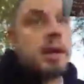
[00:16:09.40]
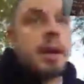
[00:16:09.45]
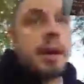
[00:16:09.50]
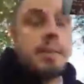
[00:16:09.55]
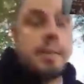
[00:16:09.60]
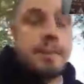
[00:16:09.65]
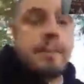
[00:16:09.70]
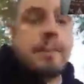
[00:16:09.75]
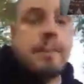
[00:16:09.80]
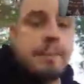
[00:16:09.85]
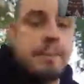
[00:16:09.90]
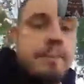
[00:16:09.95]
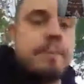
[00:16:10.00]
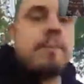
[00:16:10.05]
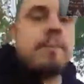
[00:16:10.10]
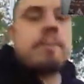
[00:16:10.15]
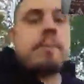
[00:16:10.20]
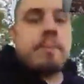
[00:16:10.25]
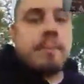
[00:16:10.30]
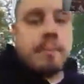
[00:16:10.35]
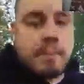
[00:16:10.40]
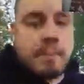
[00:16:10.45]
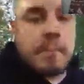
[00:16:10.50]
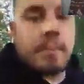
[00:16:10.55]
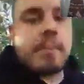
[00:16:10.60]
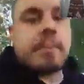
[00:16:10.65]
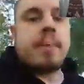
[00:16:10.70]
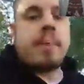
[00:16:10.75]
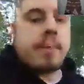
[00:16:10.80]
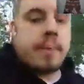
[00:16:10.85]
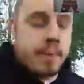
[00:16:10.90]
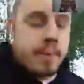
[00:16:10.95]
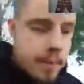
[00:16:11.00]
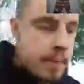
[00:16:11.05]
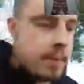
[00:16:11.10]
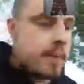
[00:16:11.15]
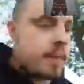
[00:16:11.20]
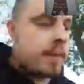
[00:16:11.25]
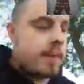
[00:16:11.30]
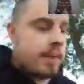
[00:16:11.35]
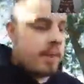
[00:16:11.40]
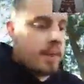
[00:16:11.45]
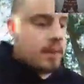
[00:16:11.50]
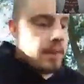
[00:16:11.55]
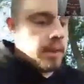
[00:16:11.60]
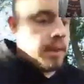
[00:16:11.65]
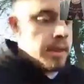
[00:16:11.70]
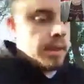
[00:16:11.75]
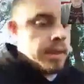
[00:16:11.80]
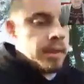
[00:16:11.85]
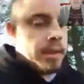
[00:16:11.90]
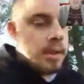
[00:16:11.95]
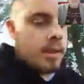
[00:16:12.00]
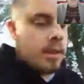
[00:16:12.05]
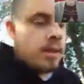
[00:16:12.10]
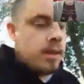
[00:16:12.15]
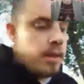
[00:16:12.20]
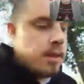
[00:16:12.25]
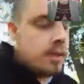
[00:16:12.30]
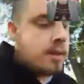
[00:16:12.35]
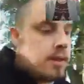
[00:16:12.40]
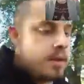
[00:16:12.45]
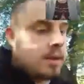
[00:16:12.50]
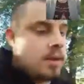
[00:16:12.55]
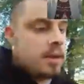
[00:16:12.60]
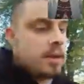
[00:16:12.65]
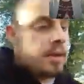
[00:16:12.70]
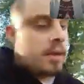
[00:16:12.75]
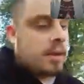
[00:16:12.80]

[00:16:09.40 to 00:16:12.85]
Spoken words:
running around doing what he's doing. Yeah, and not just him. There's loads